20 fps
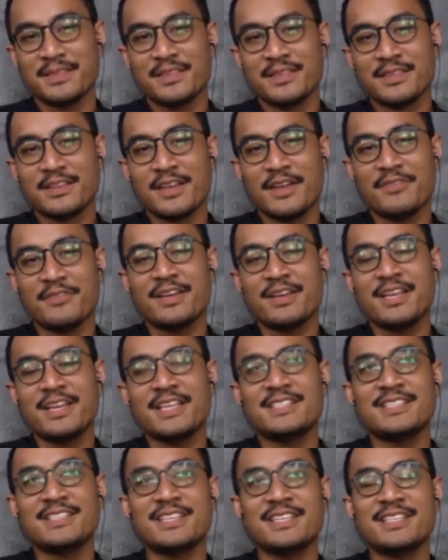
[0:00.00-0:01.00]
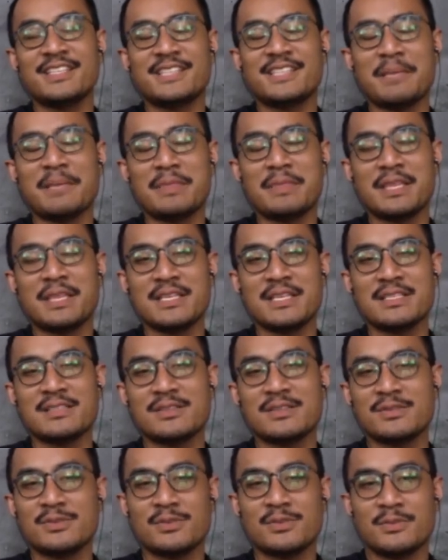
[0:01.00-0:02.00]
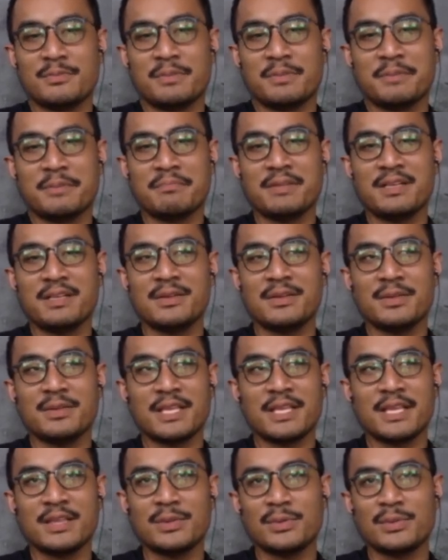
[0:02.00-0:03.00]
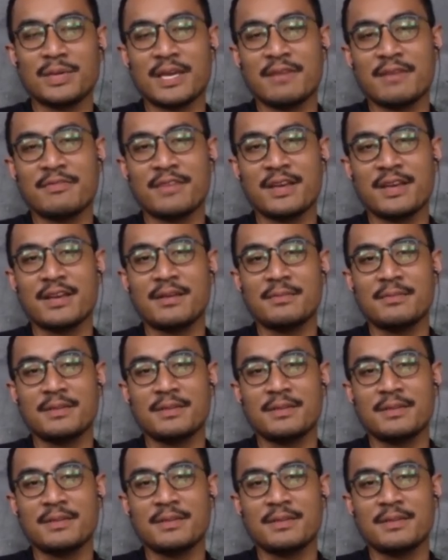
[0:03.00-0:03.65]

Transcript: Every day do the same thing, so people tend to get fed up.